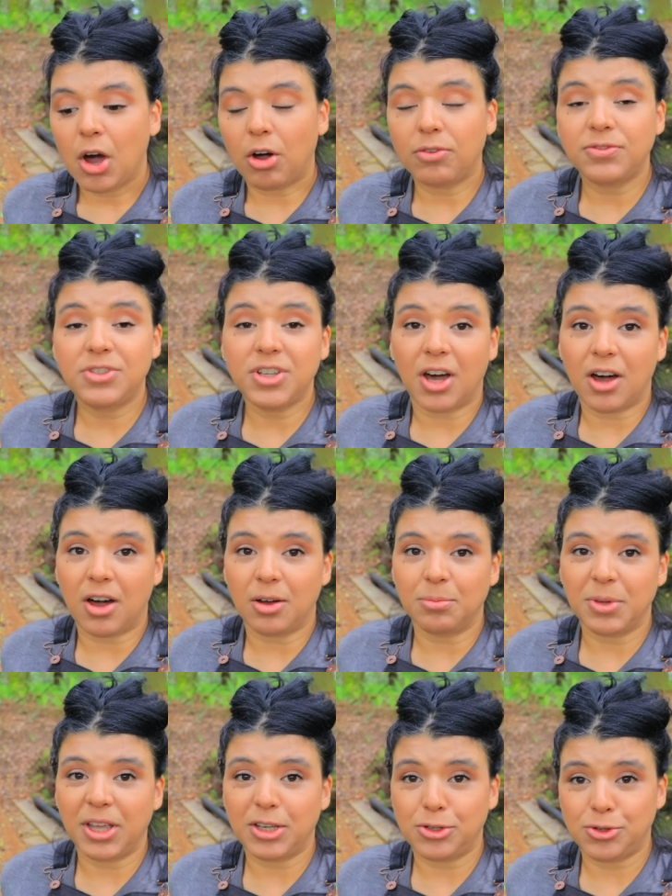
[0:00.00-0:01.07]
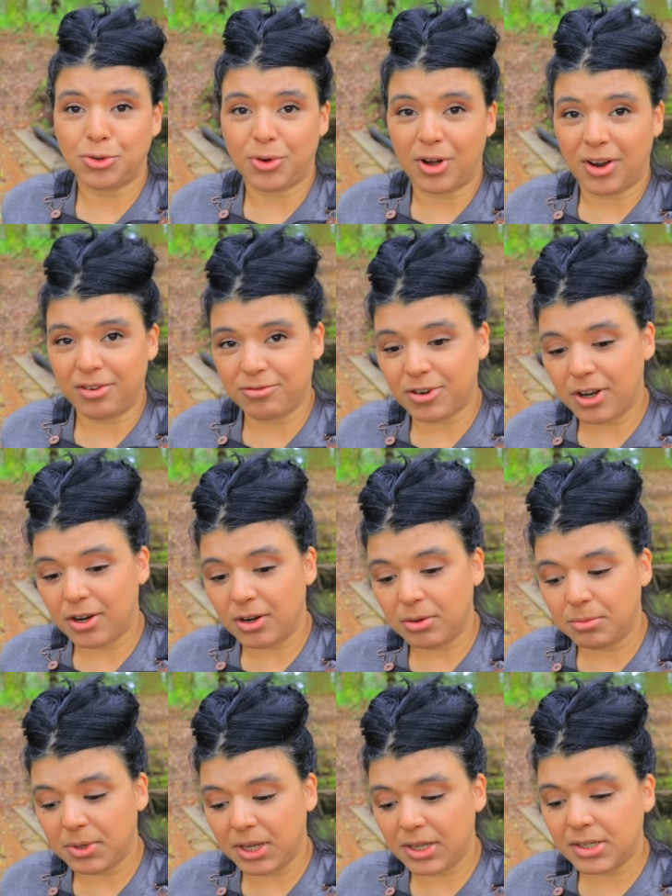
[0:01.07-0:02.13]
of Dom into our
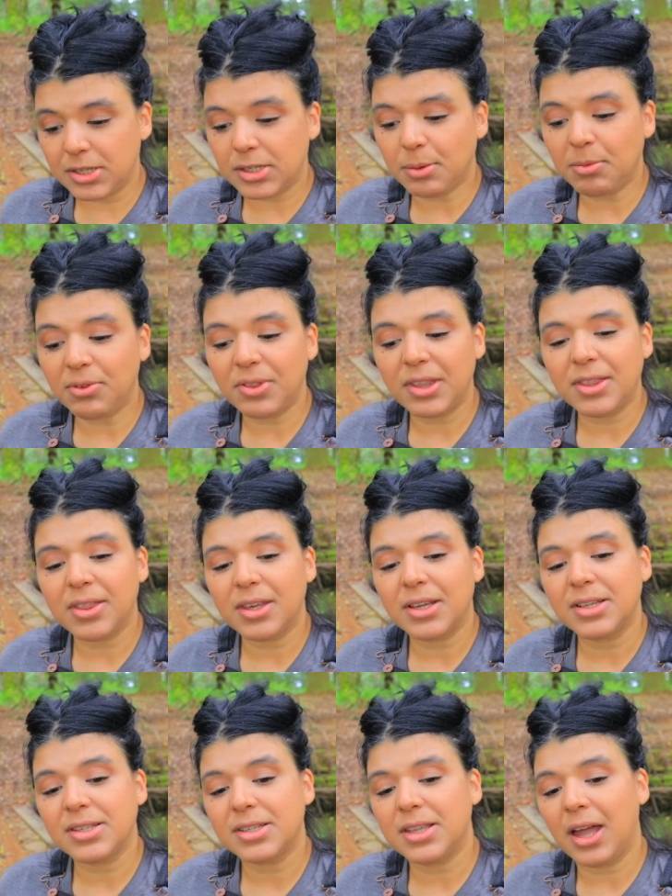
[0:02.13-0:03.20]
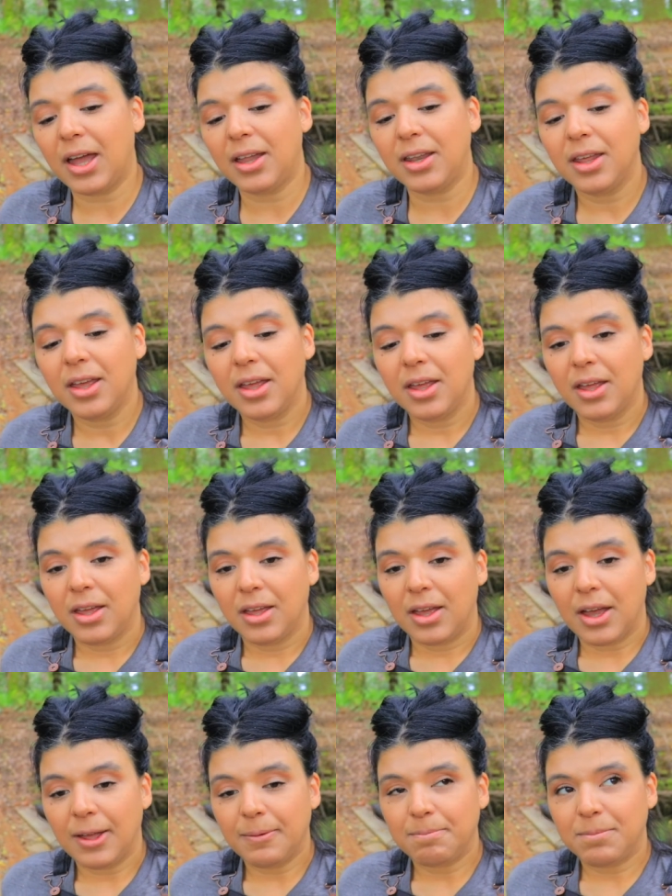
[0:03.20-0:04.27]
farm and some of the things that
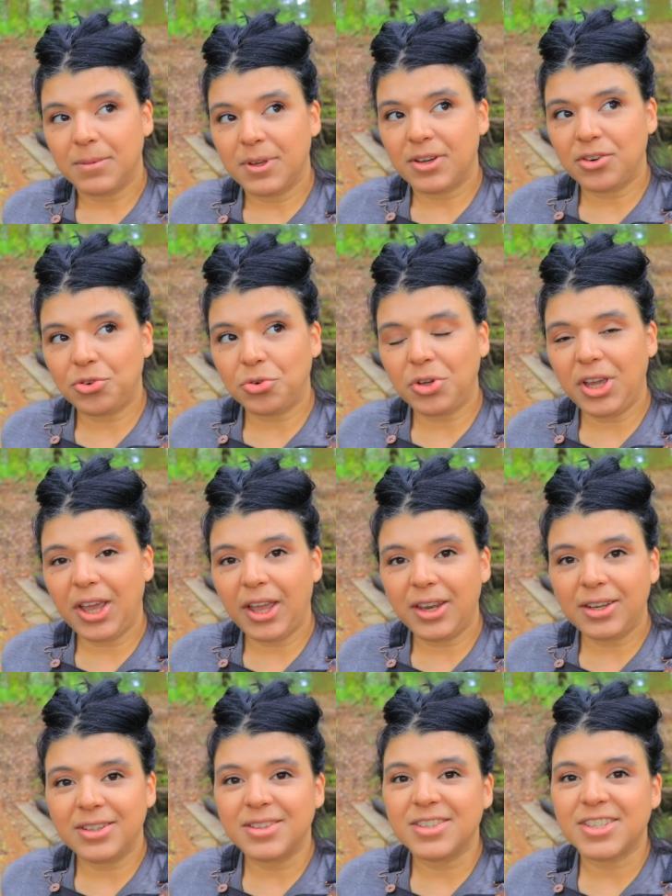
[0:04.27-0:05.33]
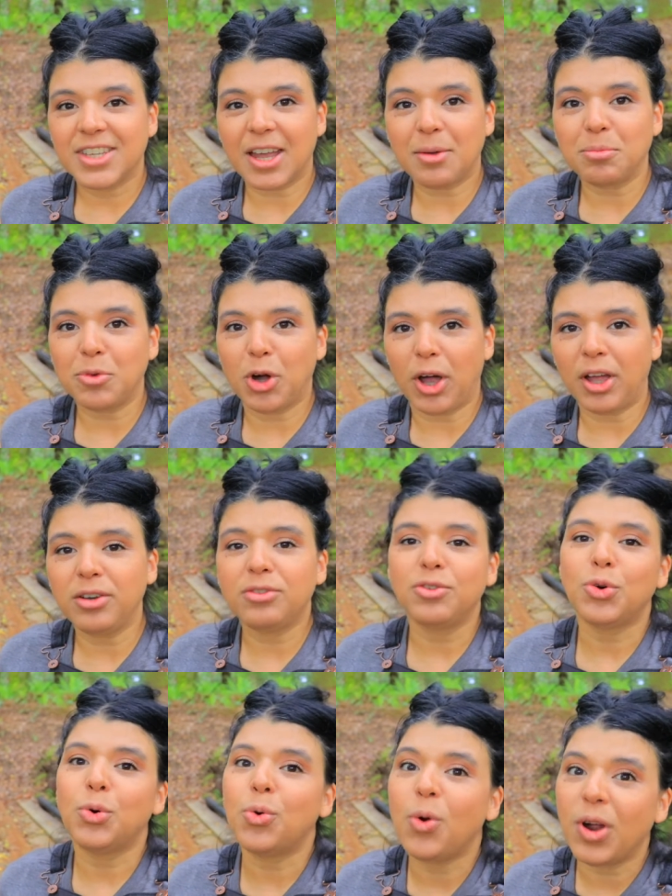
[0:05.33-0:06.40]
created some kind
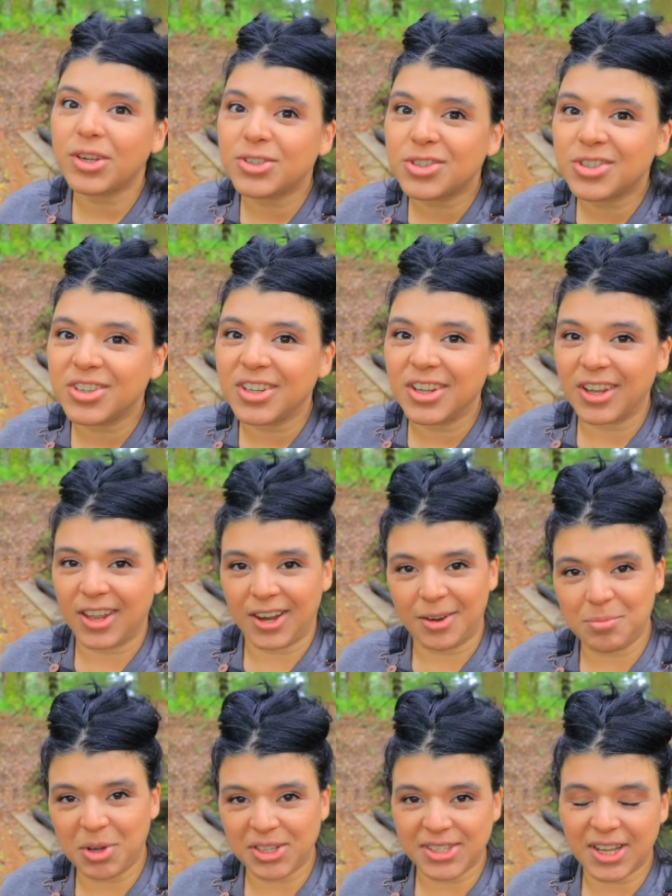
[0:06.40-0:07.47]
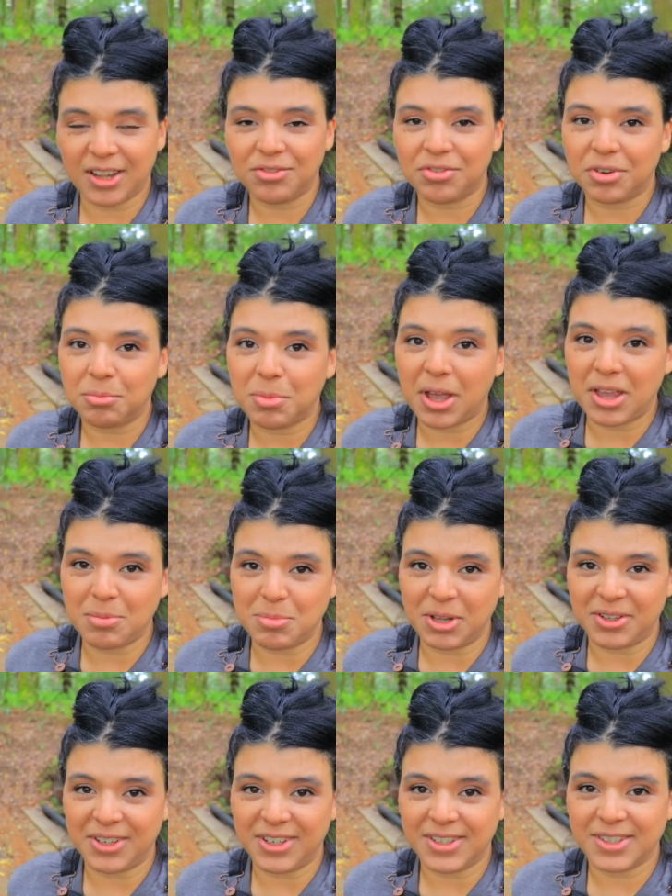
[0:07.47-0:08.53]
of questioning in myself and my
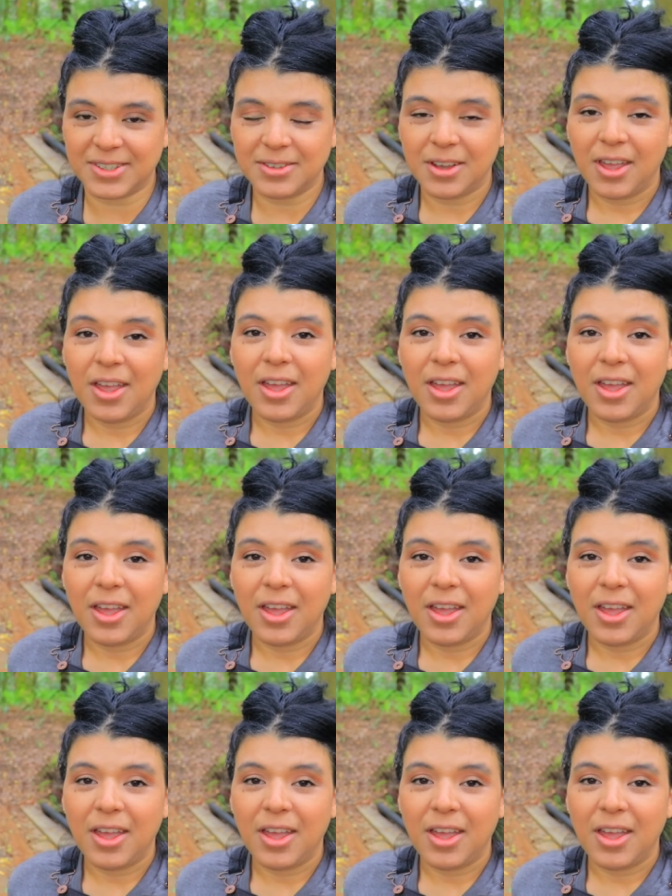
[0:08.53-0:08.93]
abilities.